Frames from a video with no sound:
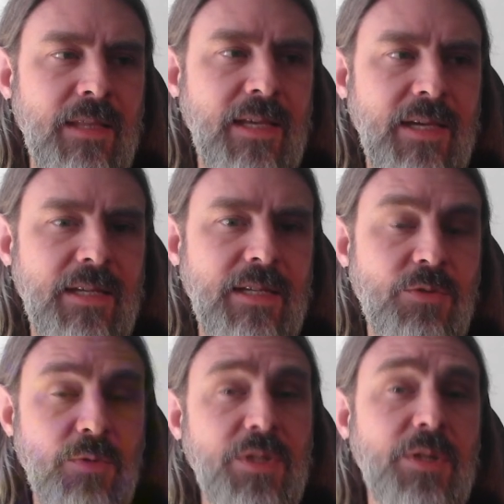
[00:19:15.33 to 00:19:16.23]
That
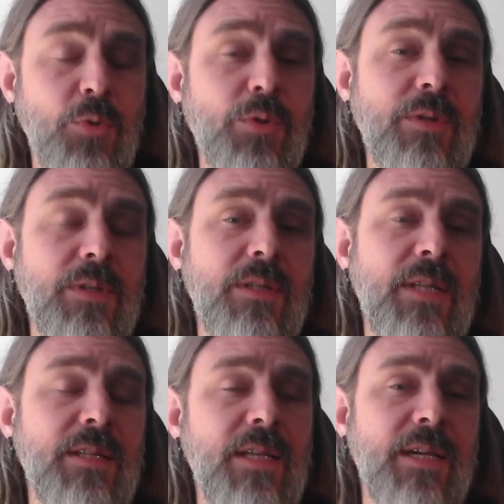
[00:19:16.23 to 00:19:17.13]
it's really
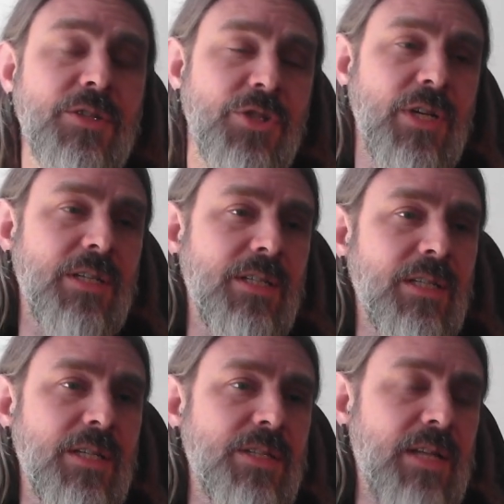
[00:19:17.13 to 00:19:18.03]
important that that gets checked
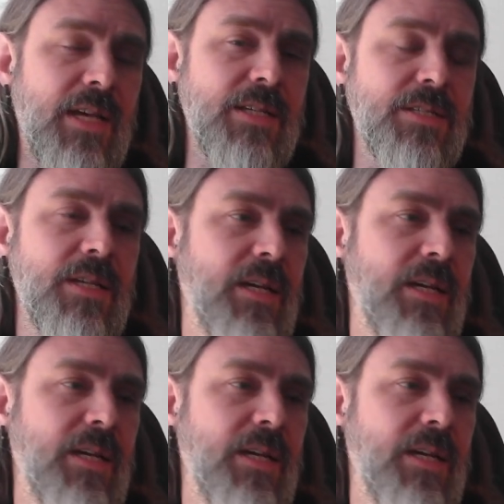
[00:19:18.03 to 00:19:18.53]
in, because it has,